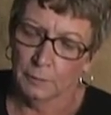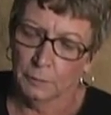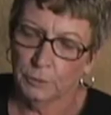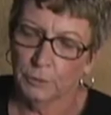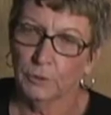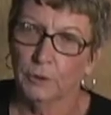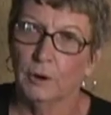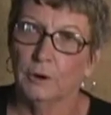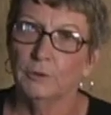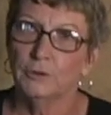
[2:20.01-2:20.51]

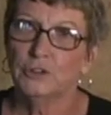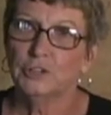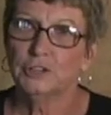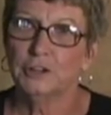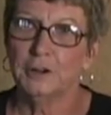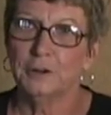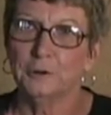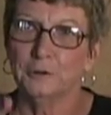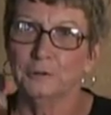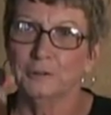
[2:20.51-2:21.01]
Put our
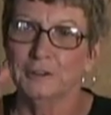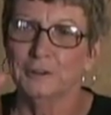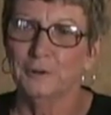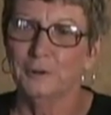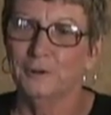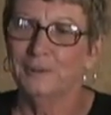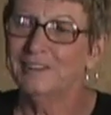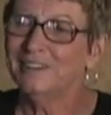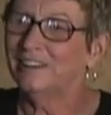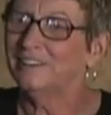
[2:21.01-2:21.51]
shaker lid
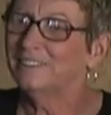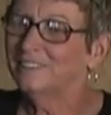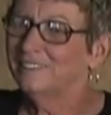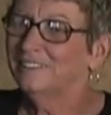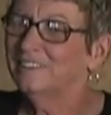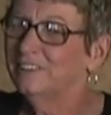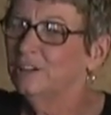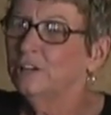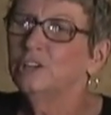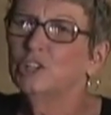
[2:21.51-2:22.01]
on and
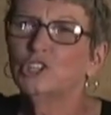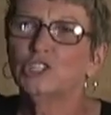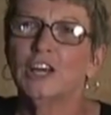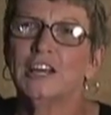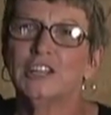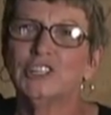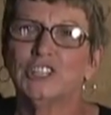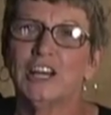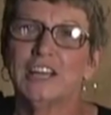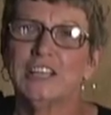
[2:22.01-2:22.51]

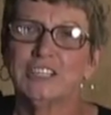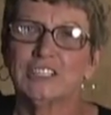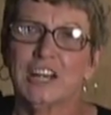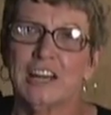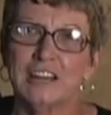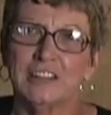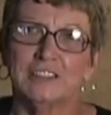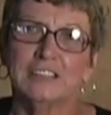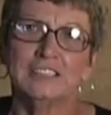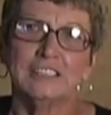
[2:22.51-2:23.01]
shake, shake,
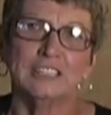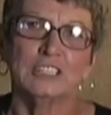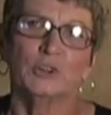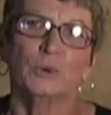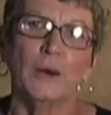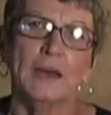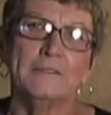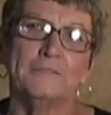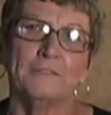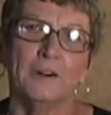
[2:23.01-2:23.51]
shake. This is
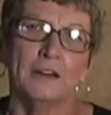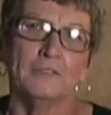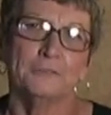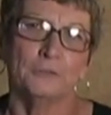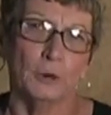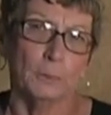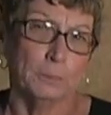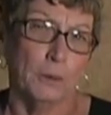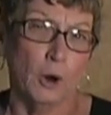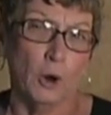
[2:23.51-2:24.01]
great fun
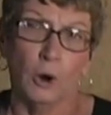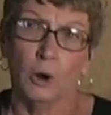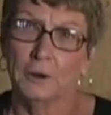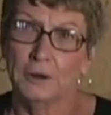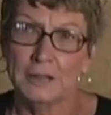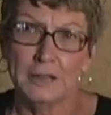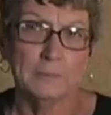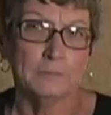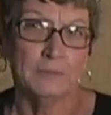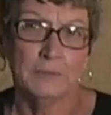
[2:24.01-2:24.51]
for a
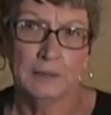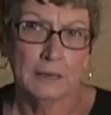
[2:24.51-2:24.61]
party.